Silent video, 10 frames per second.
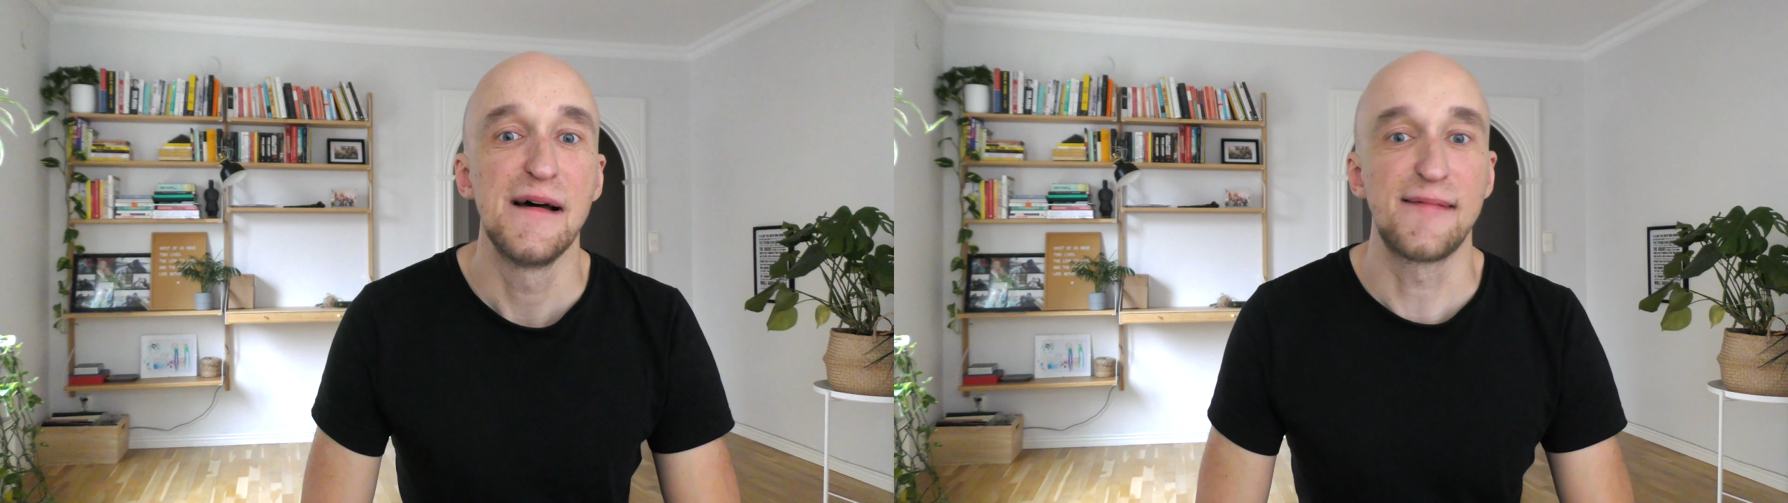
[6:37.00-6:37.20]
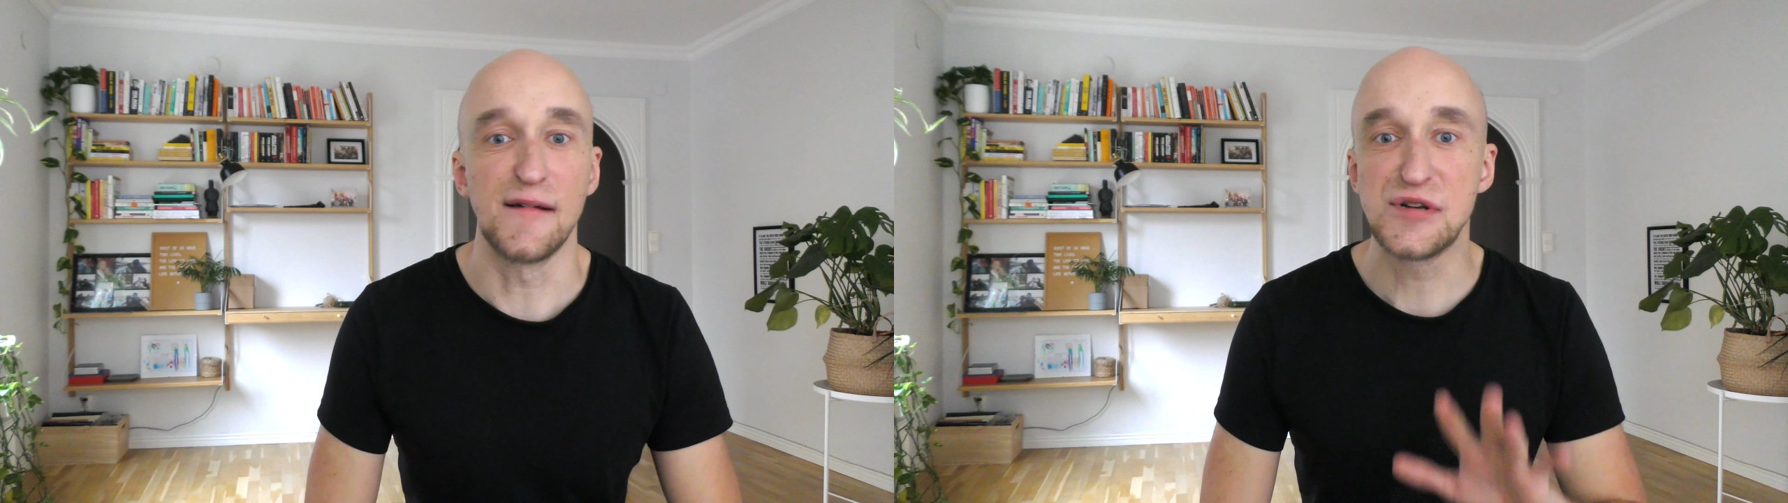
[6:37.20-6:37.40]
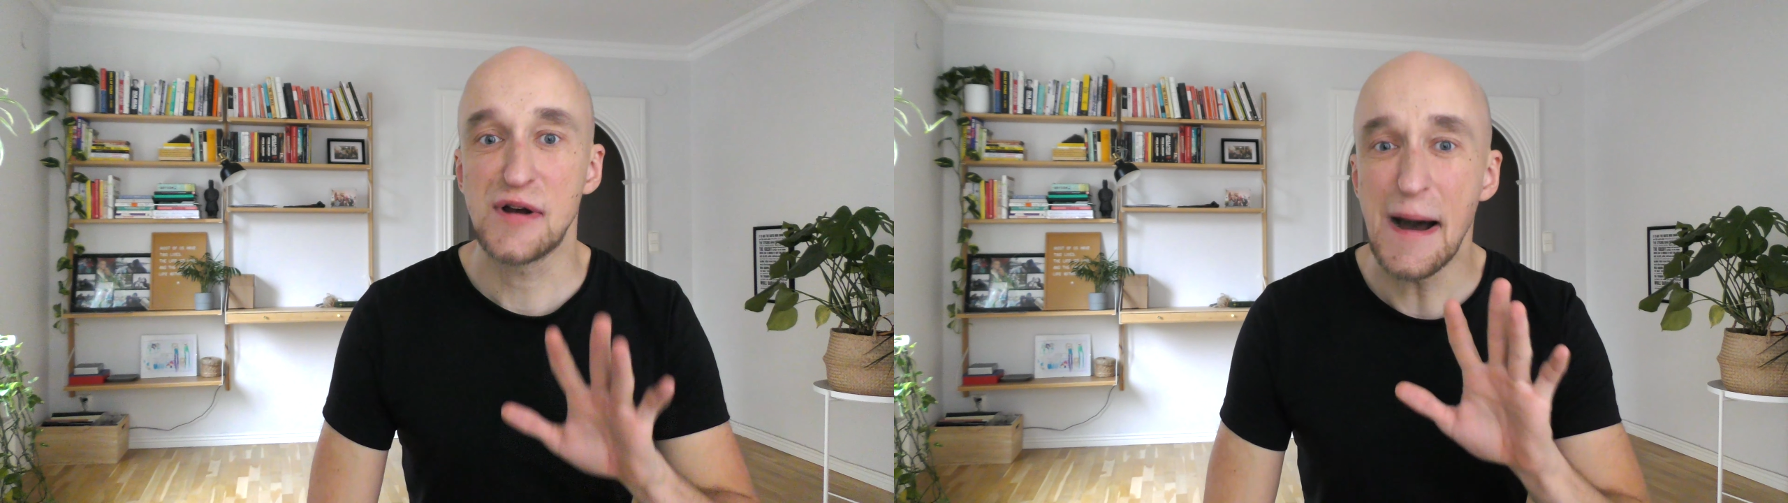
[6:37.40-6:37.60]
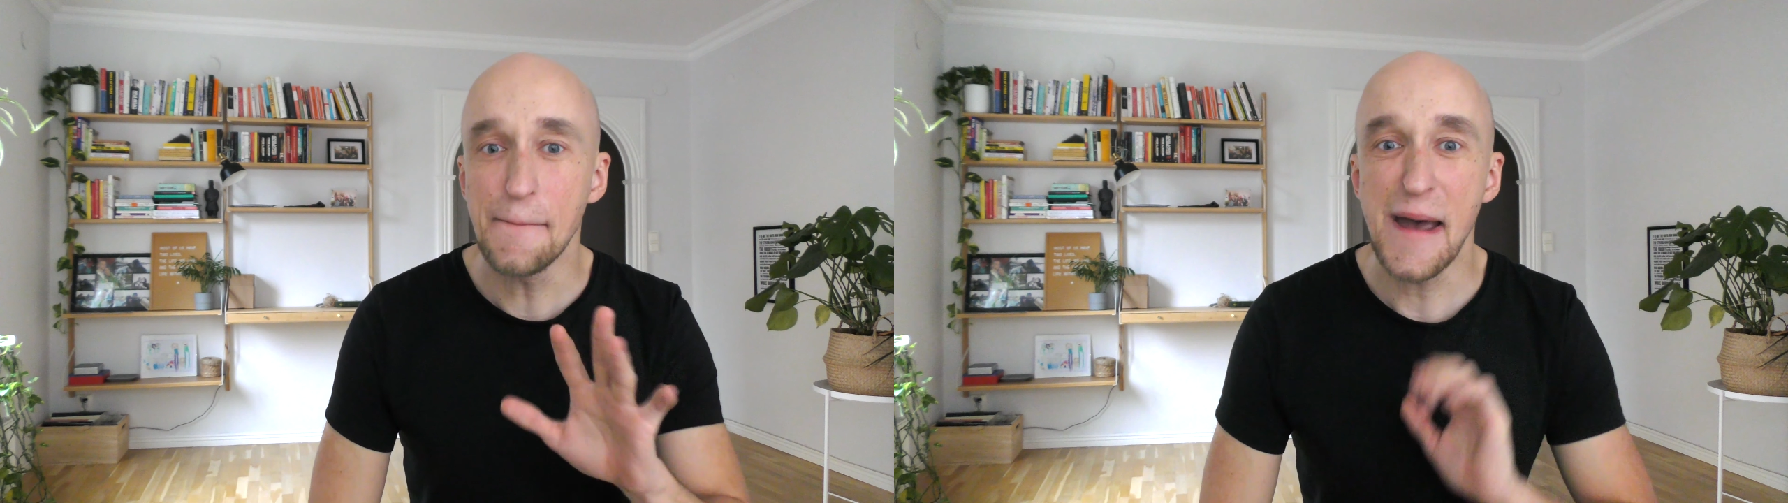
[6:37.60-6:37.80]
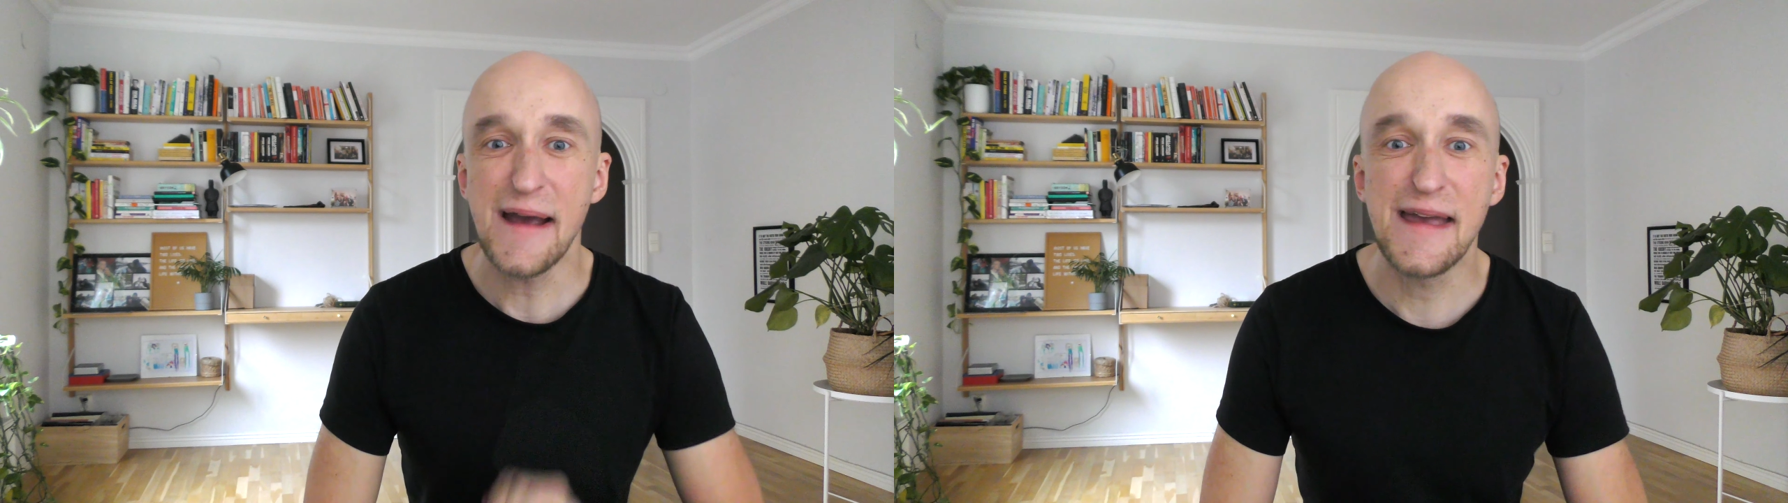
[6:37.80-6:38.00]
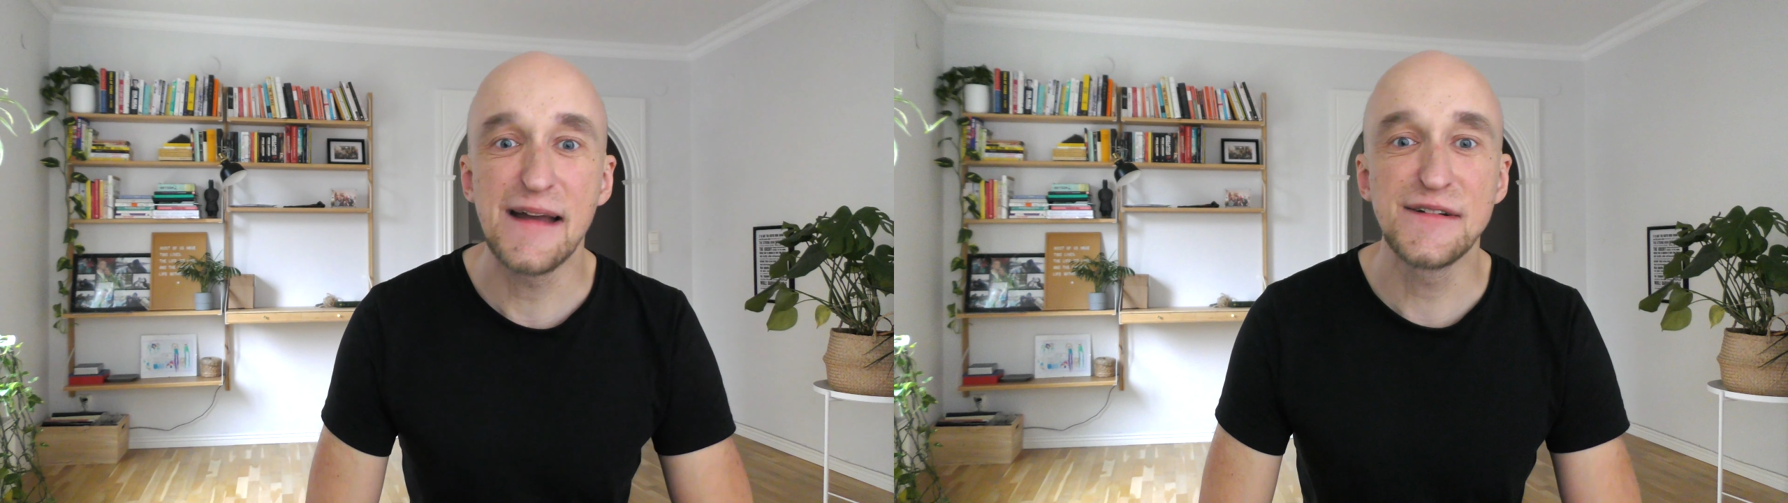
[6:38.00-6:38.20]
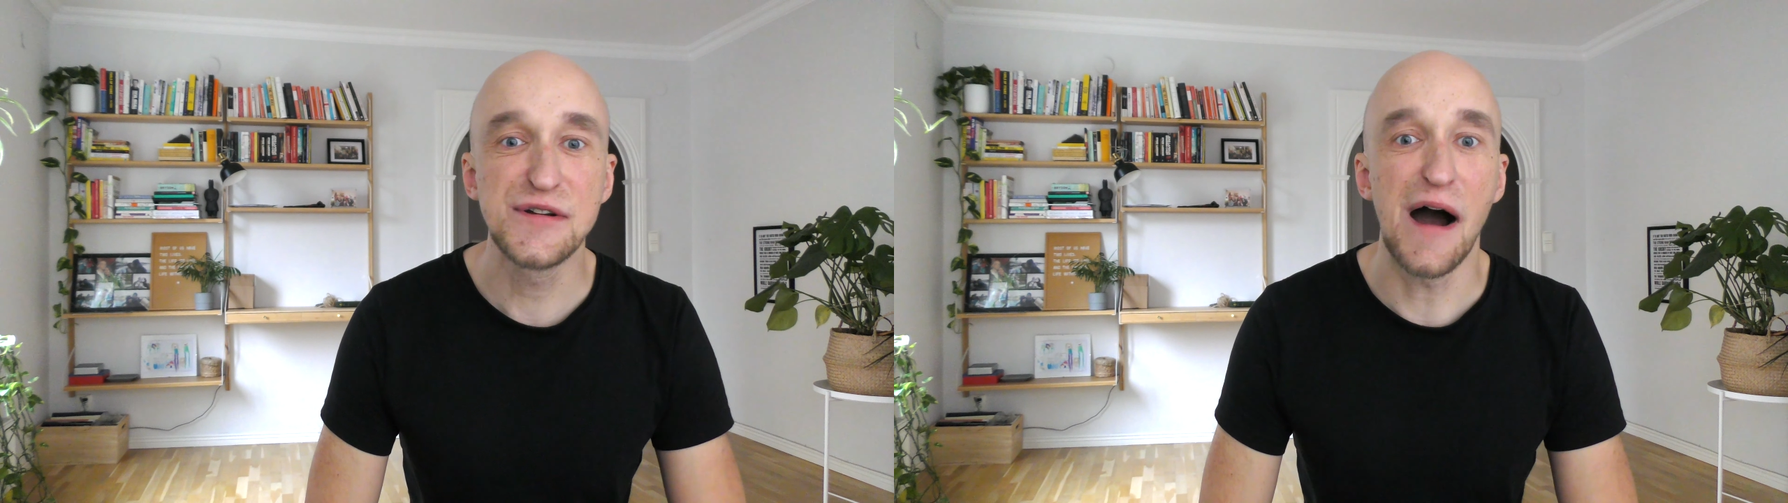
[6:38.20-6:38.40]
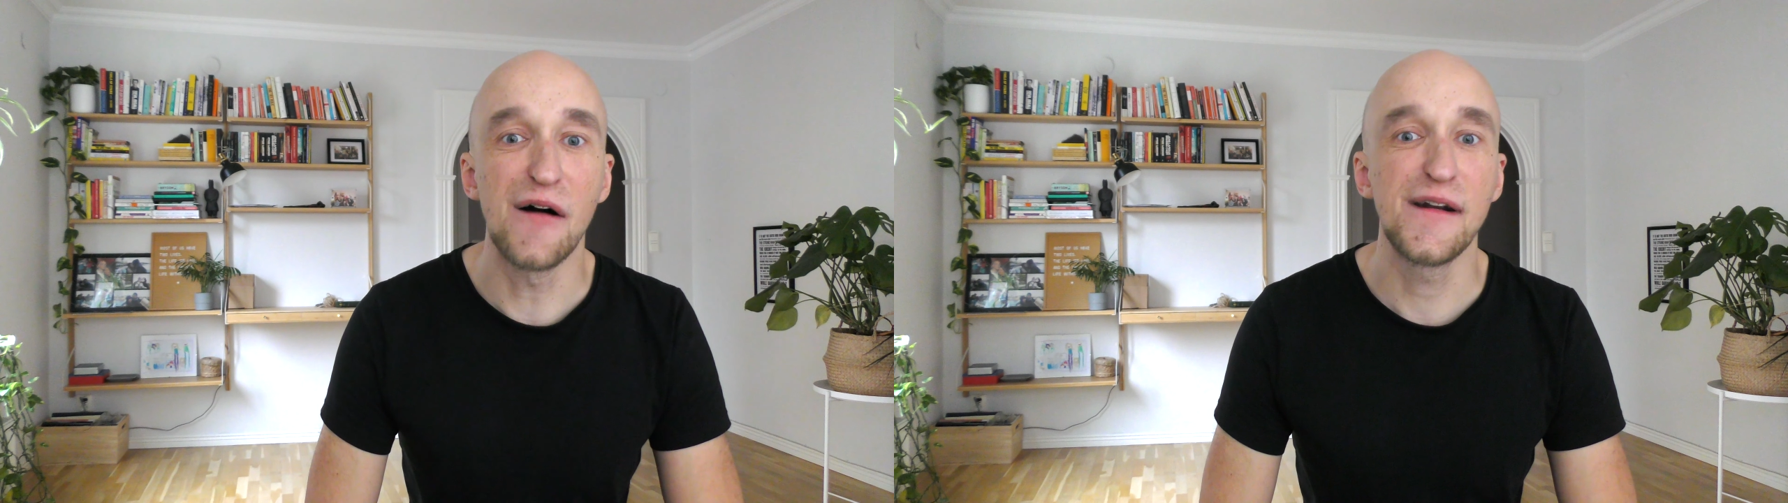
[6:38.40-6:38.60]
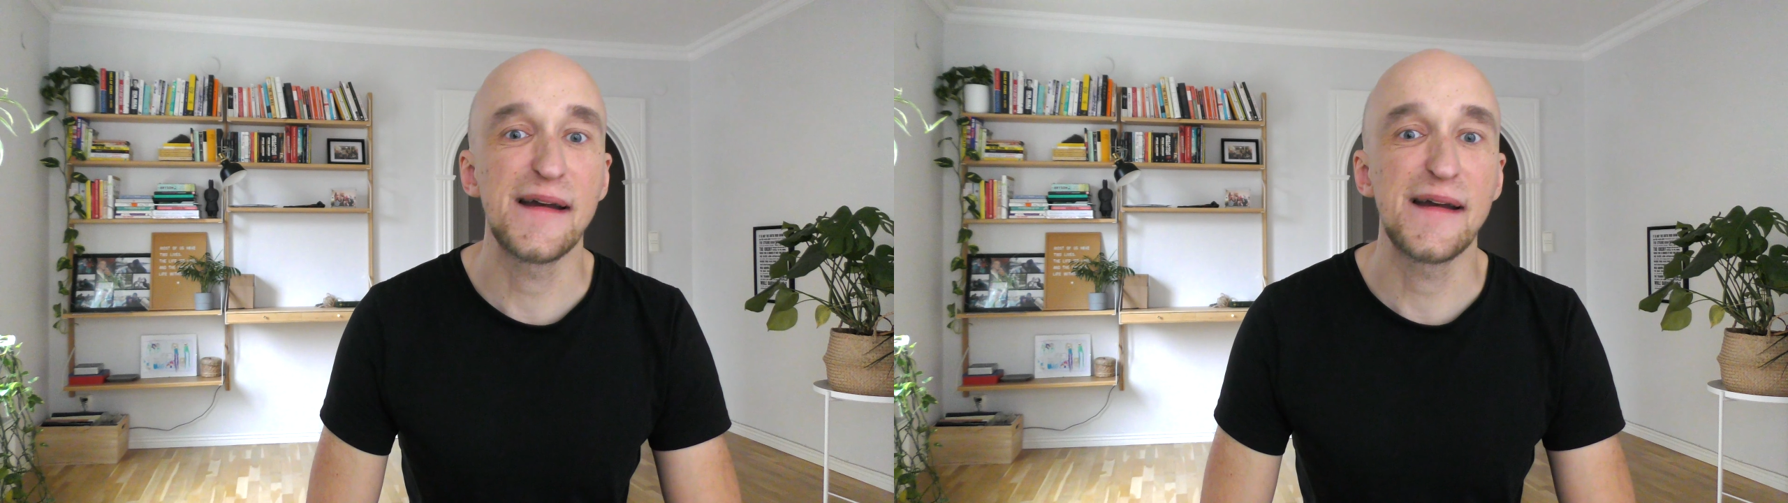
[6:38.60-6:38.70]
So to come back here to our